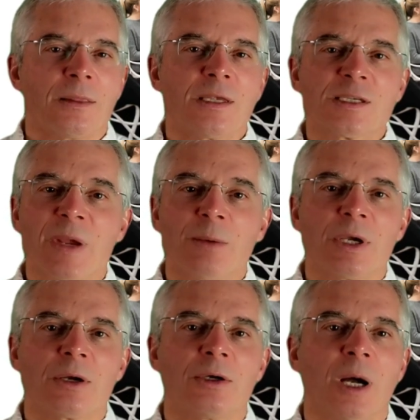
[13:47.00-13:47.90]
This may
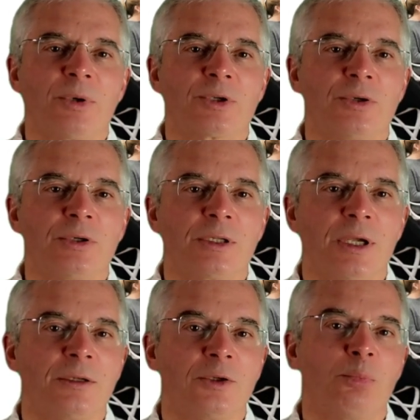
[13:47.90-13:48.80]
be a good
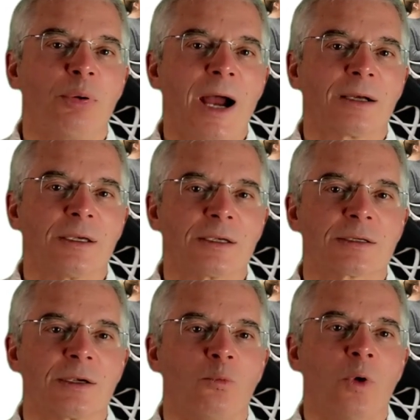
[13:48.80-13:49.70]
opportunity to
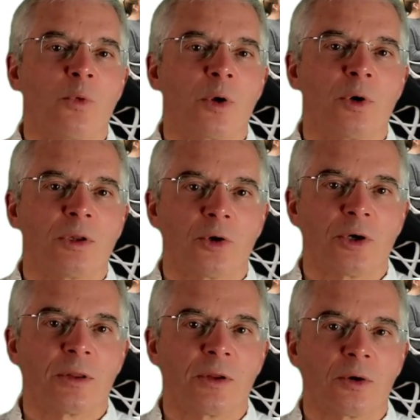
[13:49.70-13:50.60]
practice what we will
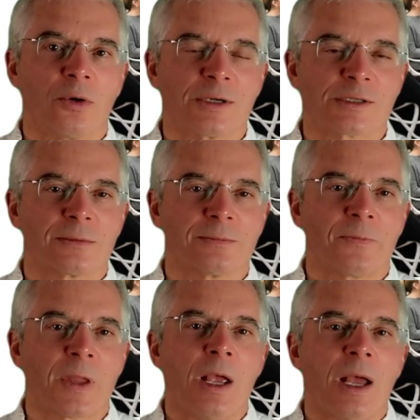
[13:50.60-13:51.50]
learn in the course,
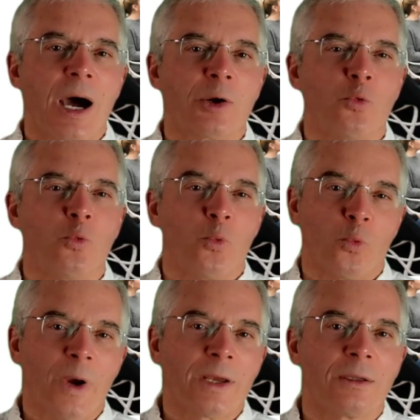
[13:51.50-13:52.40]
how to
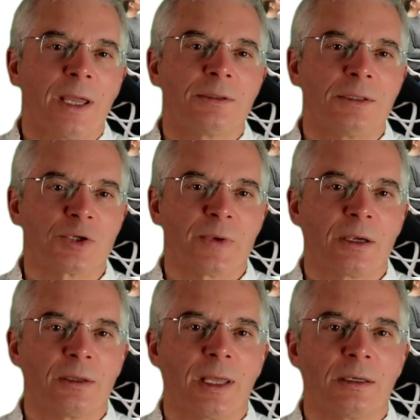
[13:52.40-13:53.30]
regulate
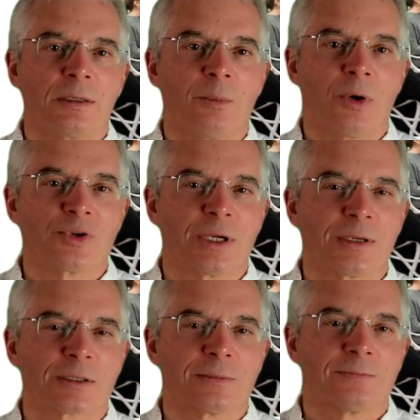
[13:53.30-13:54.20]
dysregulated
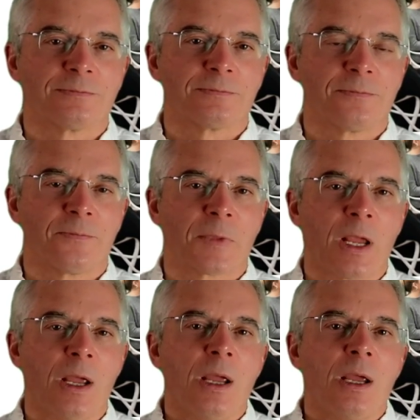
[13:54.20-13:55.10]
emotions.
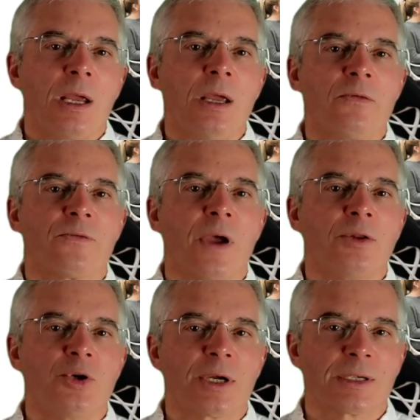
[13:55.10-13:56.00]
If
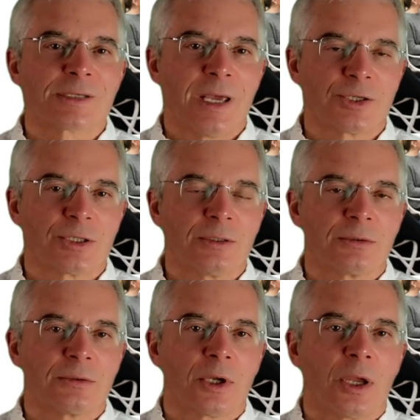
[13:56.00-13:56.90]
during a
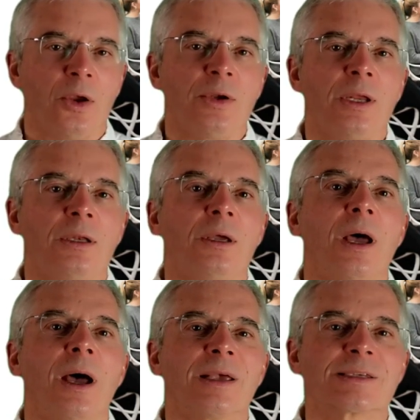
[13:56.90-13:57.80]
session you need
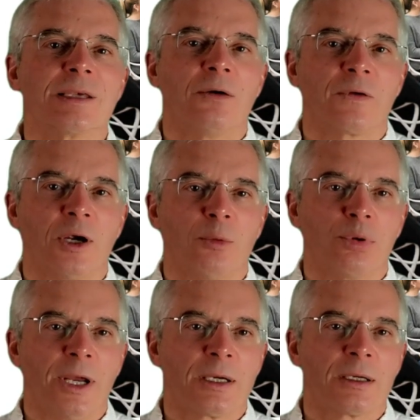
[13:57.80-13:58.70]
a self-care
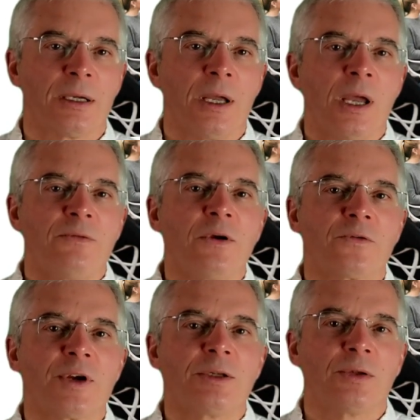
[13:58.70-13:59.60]
break, feel
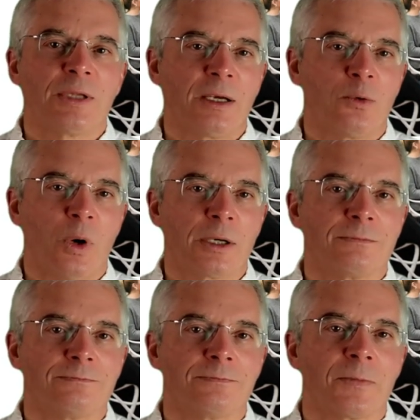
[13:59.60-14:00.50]
free to take one
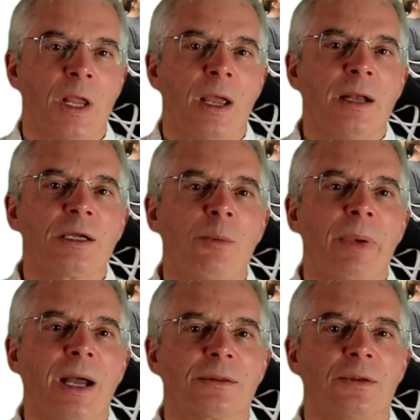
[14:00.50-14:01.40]
and come
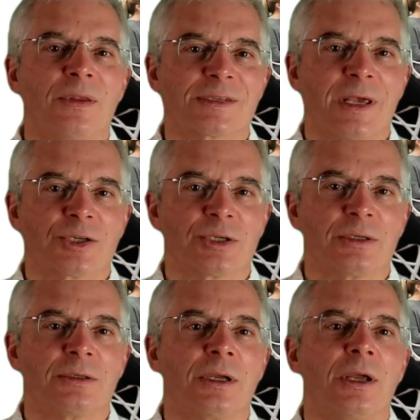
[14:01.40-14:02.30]
back to the
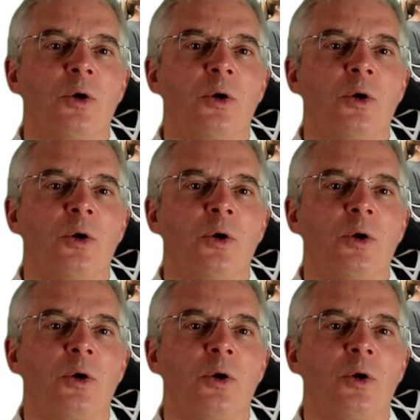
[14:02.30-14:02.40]
session